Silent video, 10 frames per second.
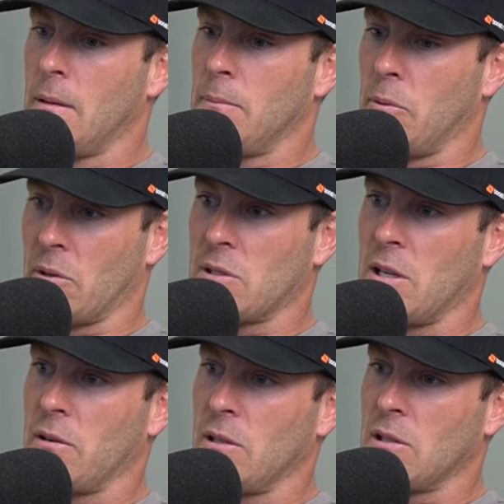Buenos
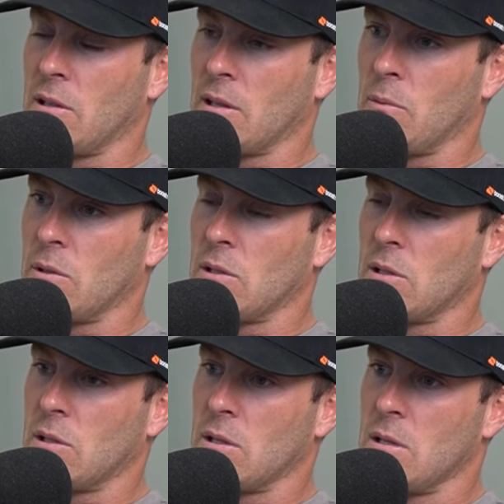Aires, I think it
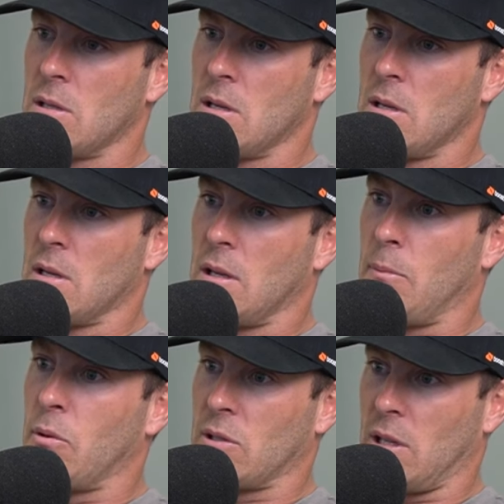was. Yeah,
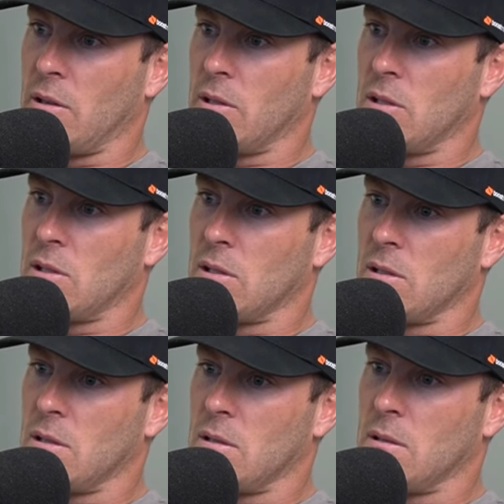Buenos Aires,
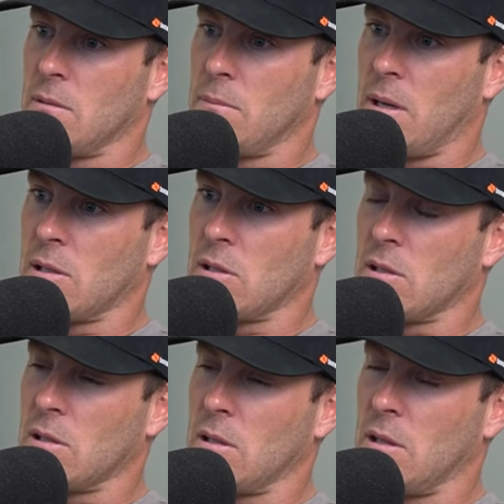
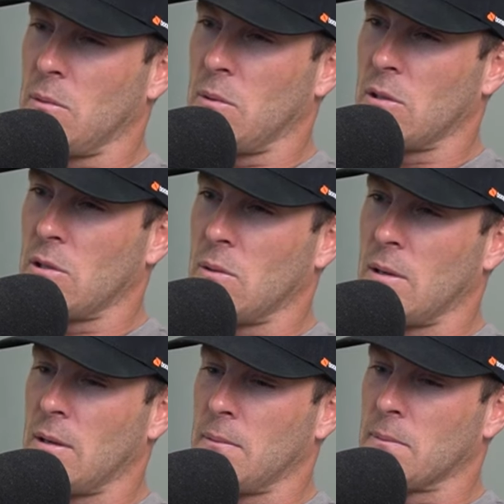and then we went to